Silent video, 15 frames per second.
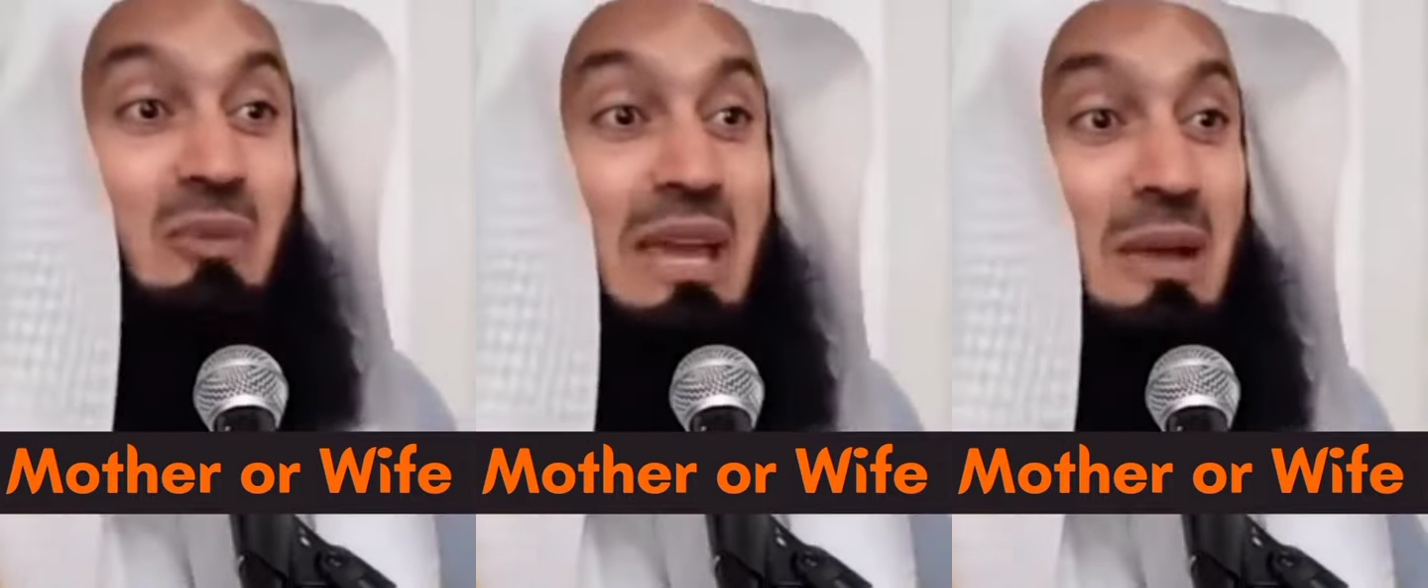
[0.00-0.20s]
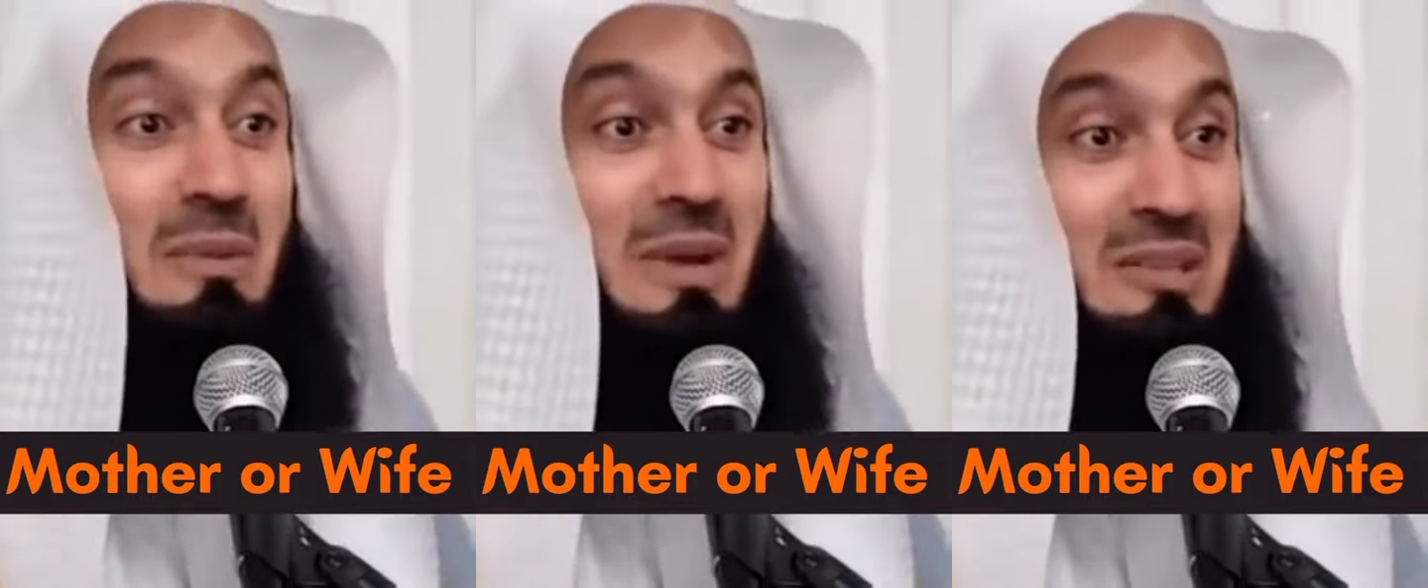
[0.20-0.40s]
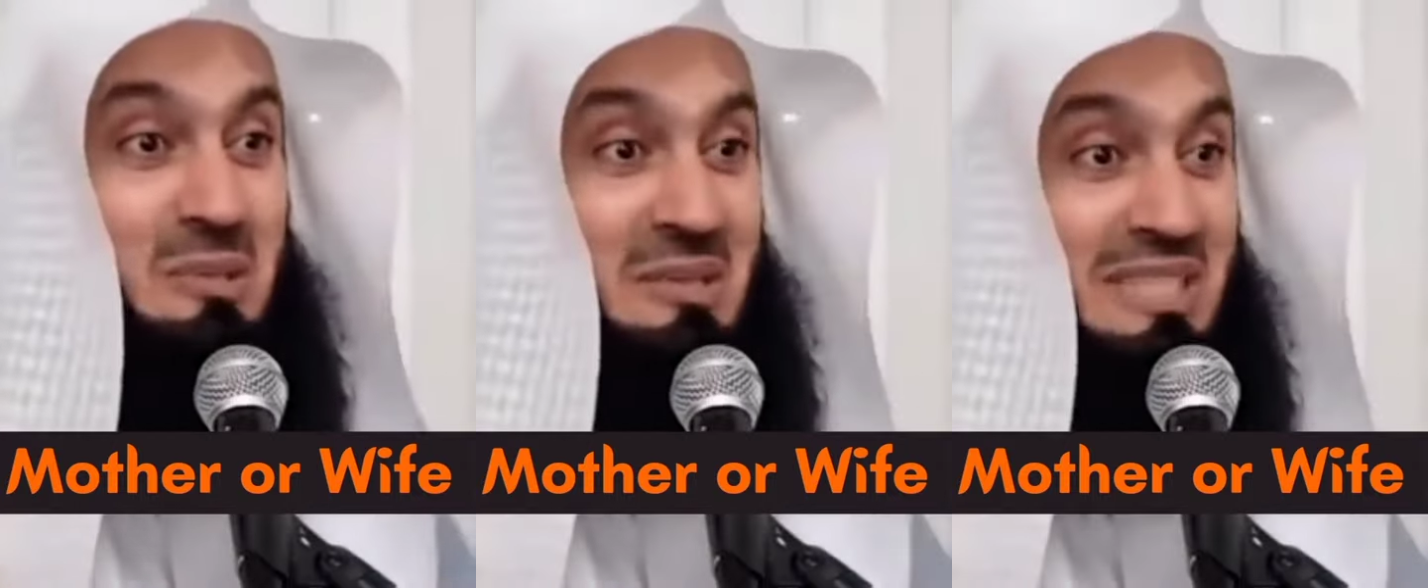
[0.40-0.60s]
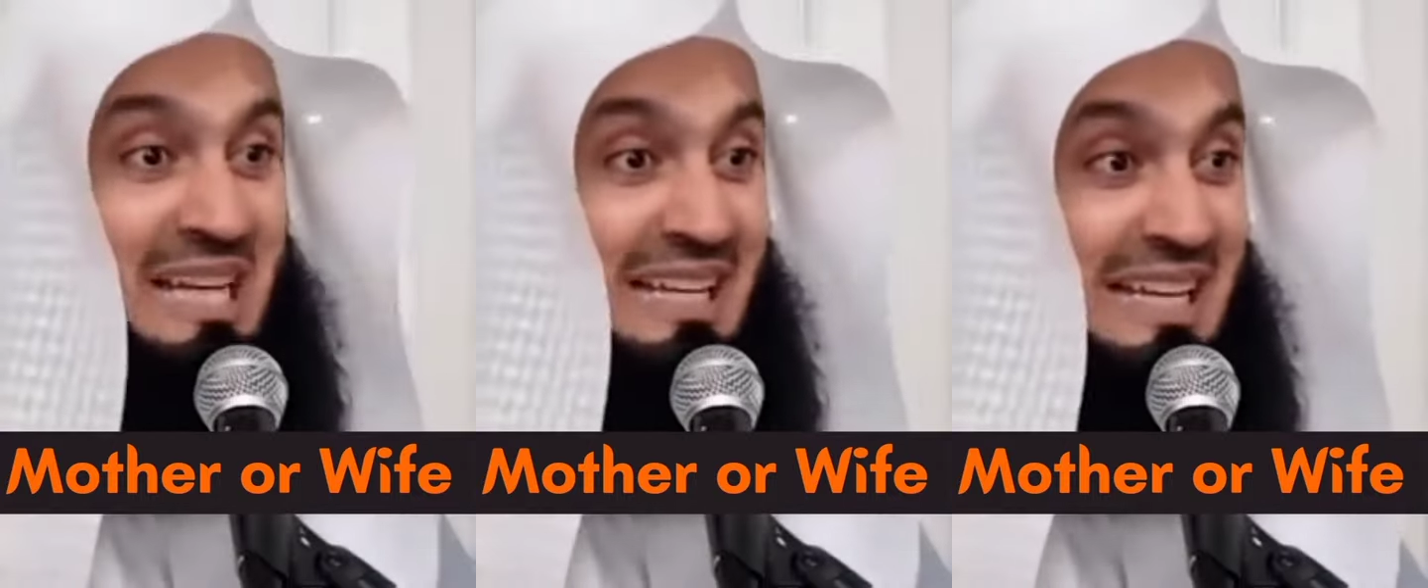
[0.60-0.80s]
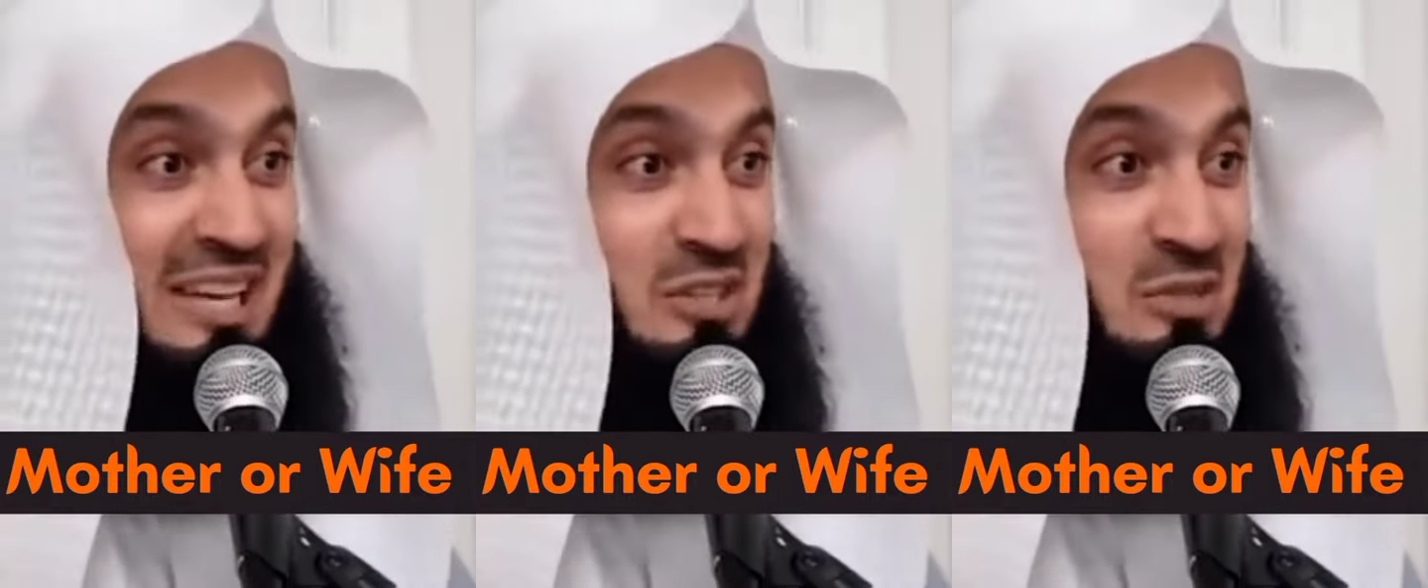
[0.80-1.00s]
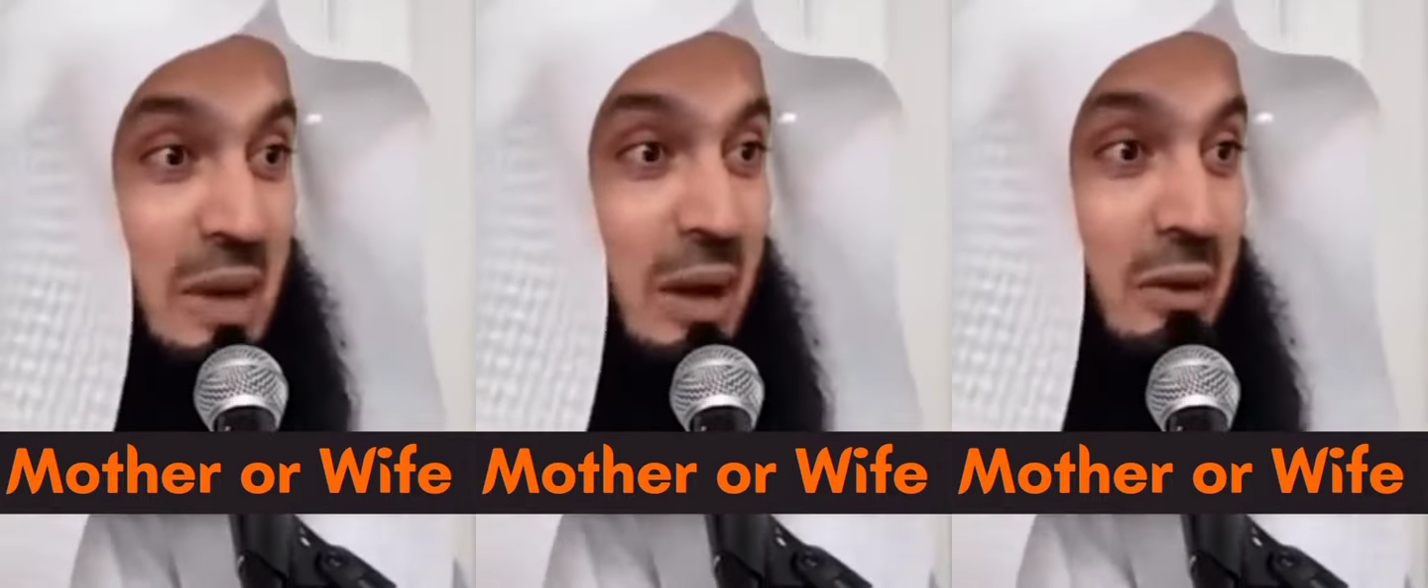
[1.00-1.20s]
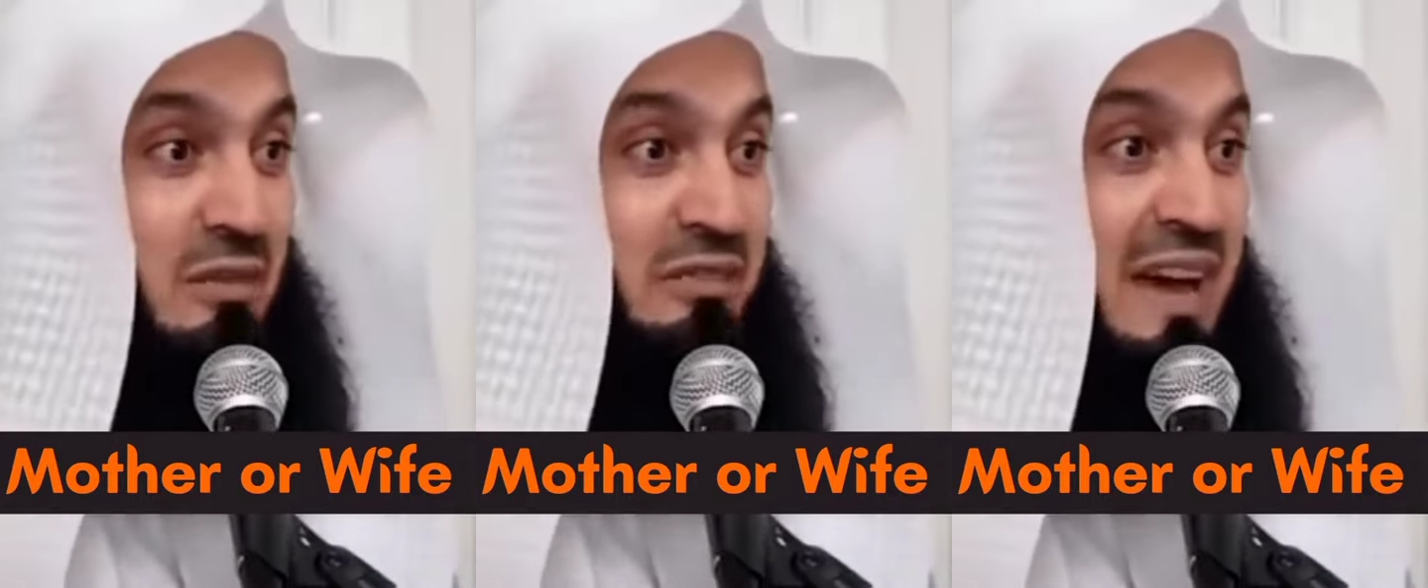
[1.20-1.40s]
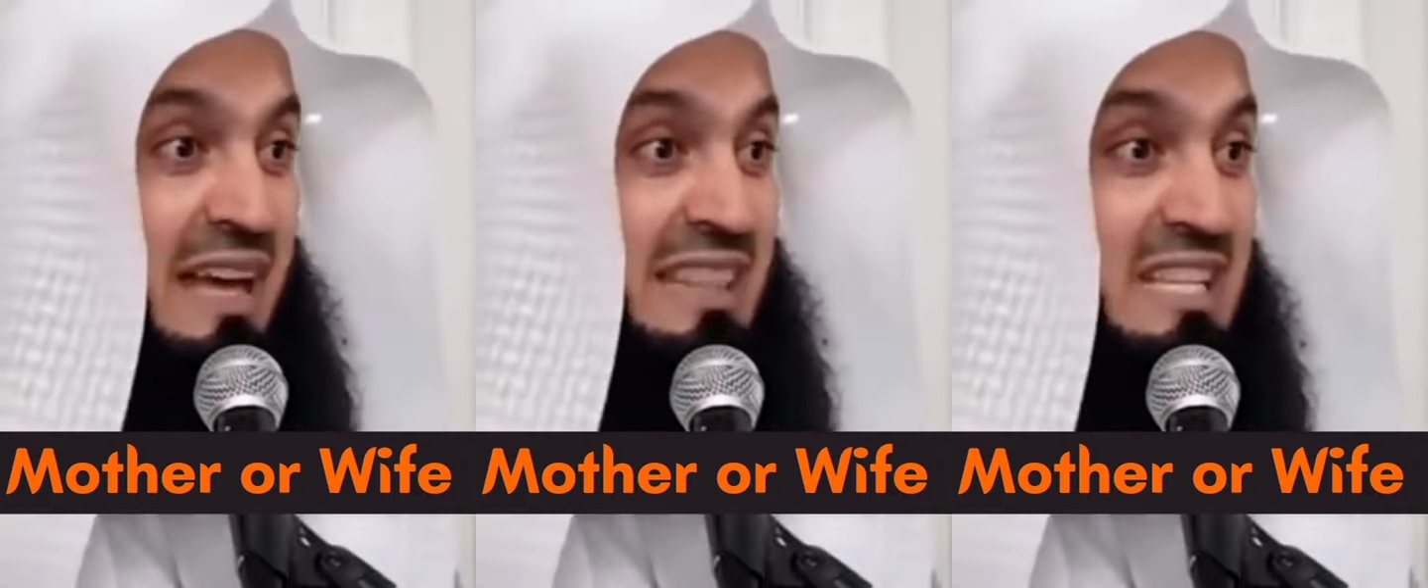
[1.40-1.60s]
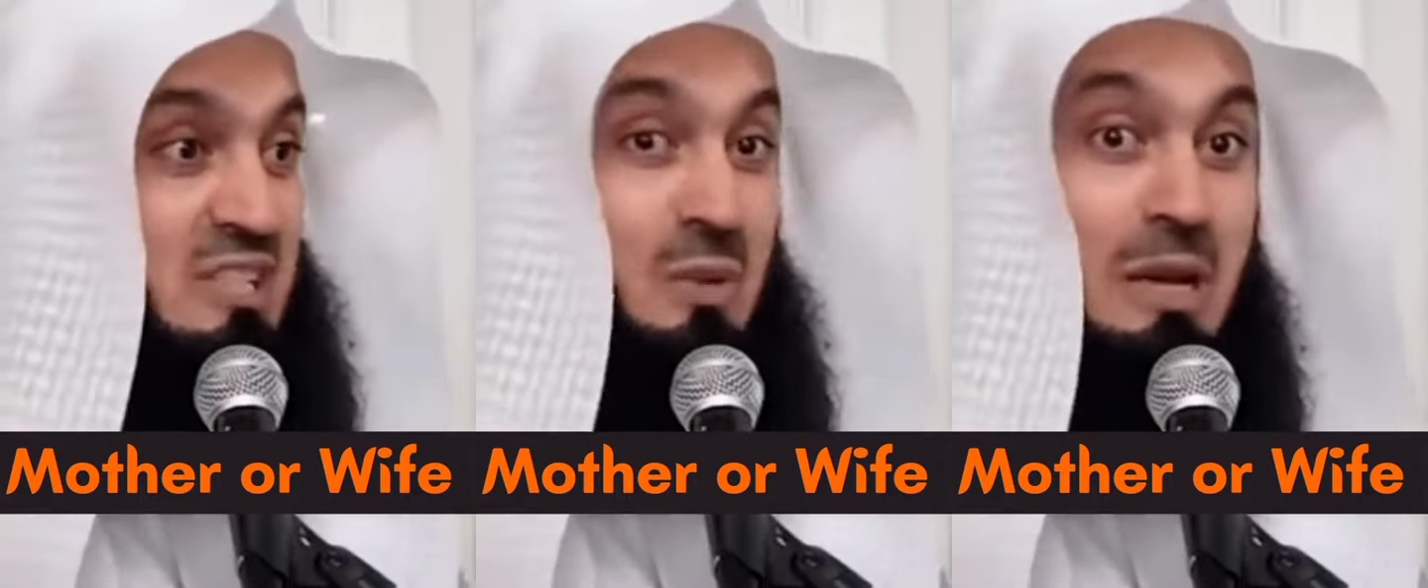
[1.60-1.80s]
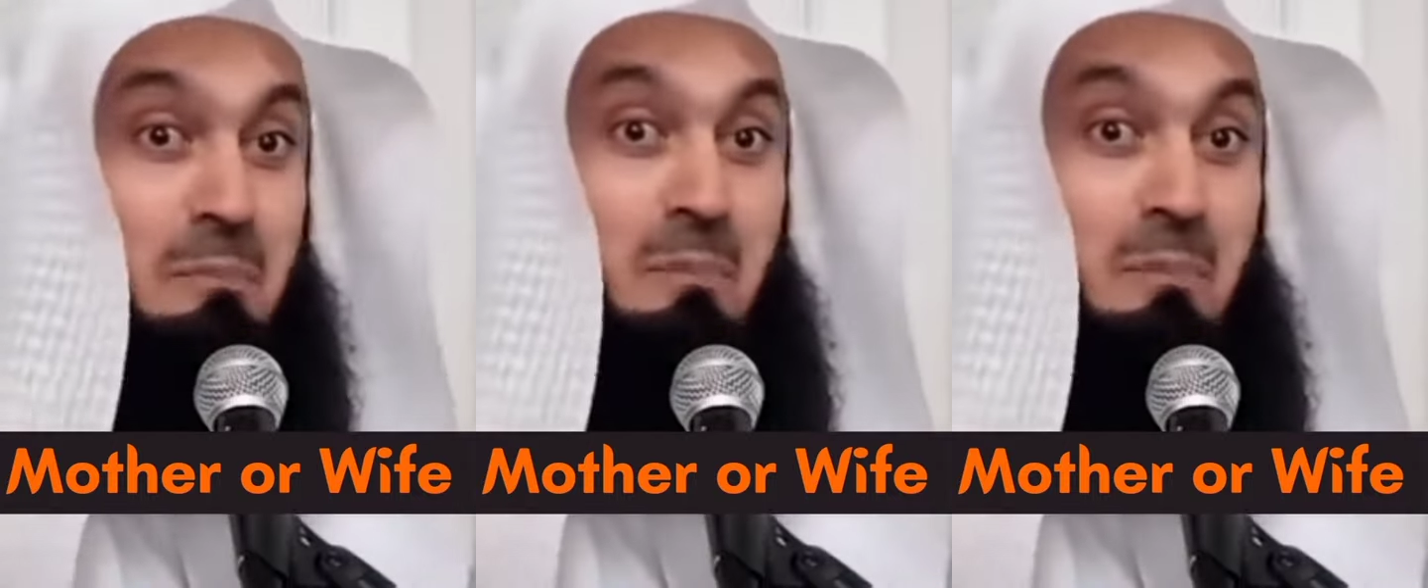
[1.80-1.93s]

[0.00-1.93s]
if we were to tell that to our fathers,